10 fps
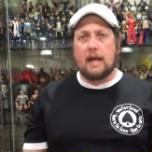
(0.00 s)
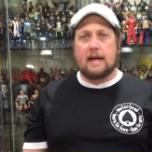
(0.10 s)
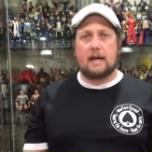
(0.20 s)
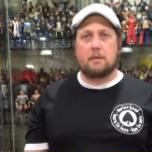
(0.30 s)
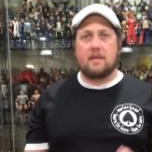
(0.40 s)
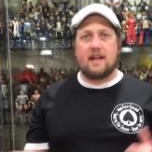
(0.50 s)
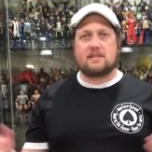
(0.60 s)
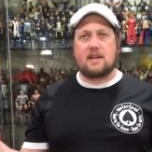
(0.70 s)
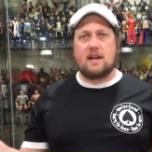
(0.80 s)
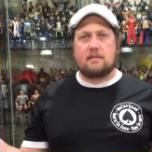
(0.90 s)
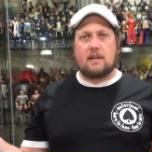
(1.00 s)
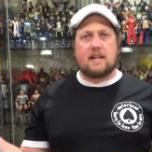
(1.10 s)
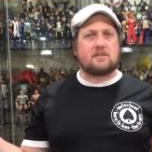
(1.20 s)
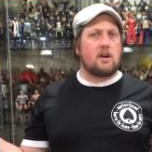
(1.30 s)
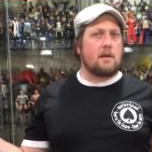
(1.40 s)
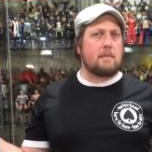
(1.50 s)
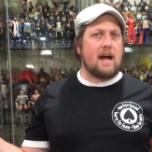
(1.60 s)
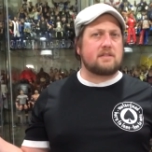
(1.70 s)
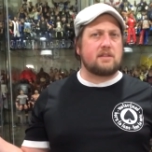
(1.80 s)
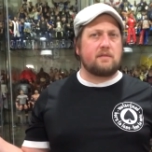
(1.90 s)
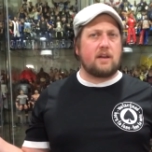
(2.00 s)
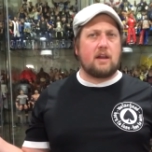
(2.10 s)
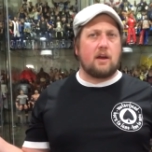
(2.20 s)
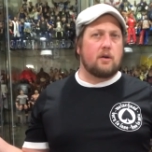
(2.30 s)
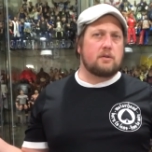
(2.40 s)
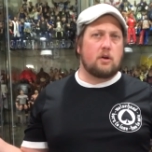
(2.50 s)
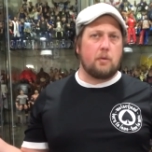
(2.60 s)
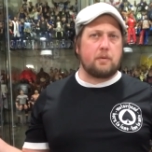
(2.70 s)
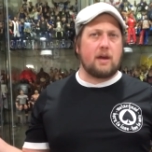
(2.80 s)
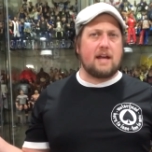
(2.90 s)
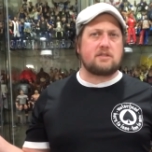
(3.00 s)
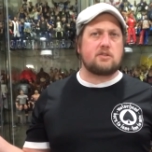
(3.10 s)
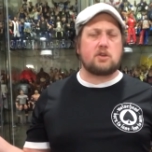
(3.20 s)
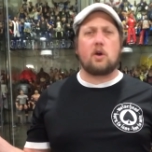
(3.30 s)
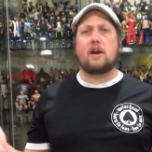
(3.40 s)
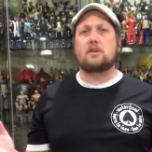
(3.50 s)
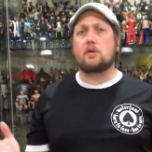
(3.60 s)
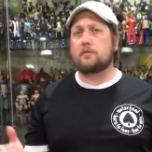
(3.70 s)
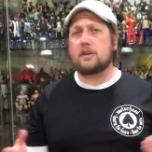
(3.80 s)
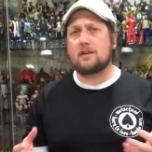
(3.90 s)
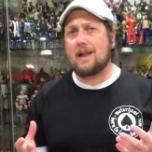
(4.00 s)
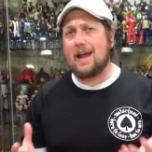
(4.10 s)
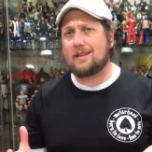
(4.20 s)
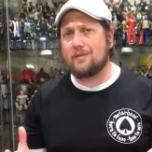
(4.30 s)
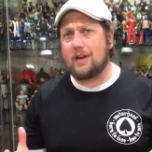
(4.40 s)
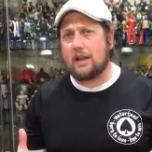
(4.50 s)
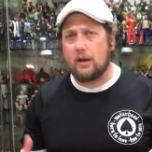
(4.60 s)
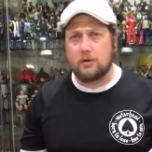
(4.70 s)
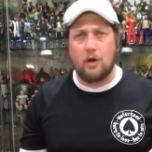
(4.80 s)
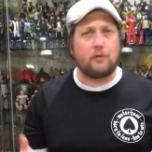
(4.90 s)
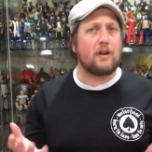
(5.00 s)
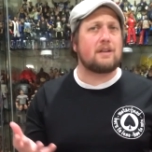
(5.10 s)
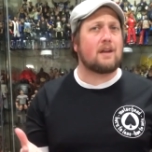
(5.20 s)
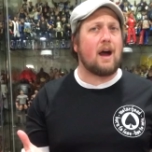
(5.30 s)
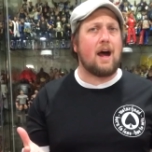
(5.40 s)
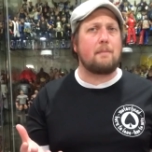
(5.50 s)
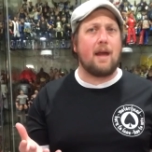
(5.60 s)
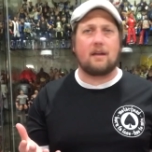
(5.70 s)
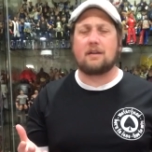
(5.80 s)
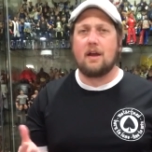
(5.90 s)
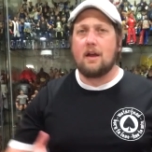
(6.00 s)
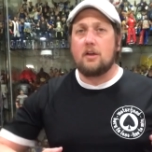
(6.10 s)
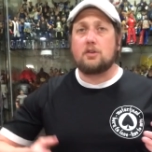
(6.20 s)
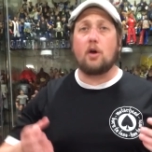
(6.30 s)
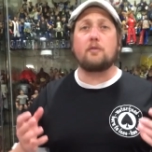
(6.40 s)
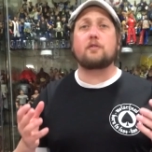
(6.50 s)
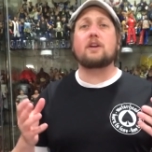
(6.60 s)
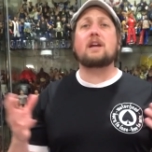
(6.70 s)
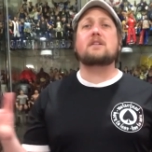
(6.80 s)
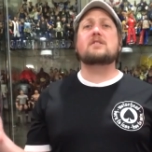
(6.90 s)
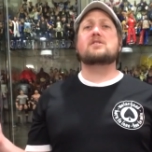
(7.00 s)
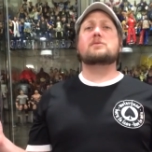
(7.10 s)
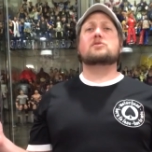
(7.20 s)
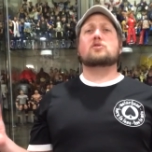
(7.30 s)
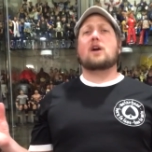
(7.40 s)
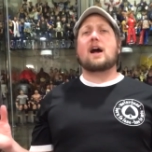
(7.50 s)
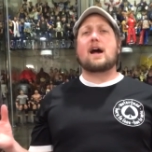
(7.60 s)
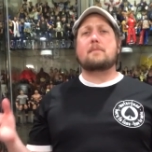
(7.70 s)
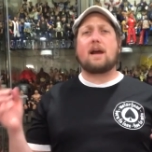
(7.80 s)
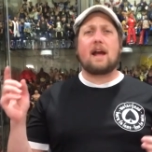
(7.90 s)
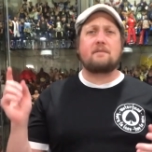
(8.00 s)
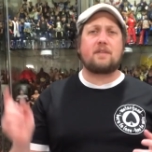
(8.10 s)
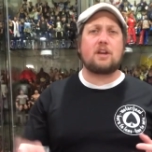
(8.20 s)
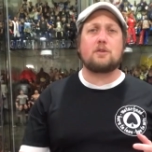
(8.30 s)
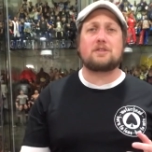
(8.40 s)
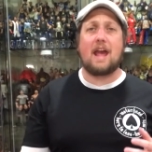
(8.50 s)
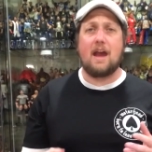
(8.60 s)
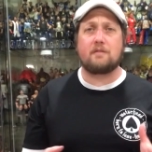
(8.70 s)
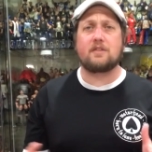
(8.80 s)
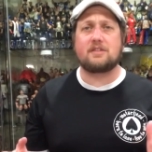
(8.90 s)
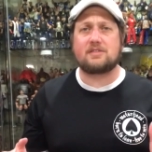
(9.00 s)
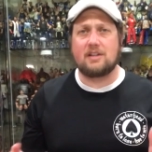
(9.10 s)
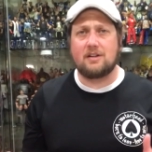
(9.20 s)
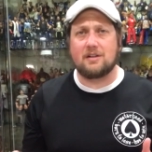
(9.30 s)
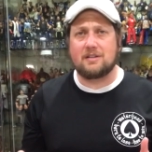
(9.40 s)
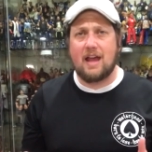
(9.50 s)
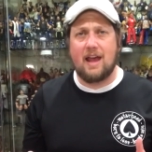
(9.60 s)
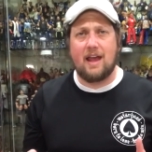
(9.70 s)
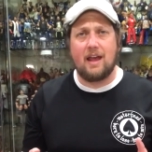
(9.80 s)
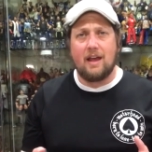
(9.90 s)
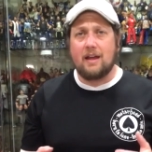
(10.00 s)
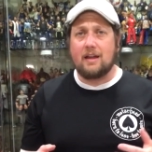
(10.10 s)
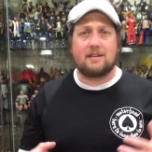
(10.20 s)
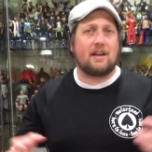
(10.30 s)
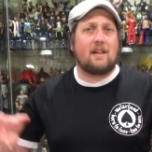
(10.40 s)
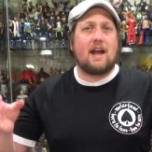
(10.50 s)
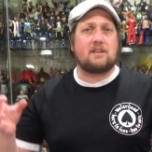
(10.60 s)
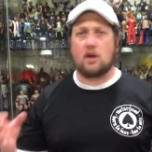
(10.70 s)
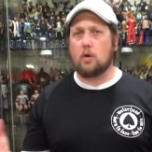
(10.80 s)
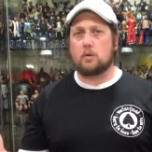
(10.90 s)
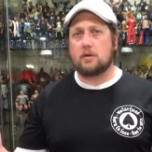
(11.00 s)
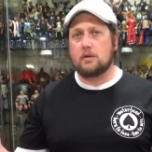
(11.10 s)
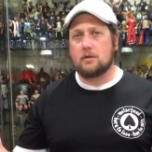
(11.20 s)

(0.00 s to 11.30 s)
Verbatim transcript: And that's it. That's our unboxing video. Hope you guys enjoyed. Don't forget to like the video. Don't forget to comment. Don't forget to subscribe. I got videos every single day until I don't.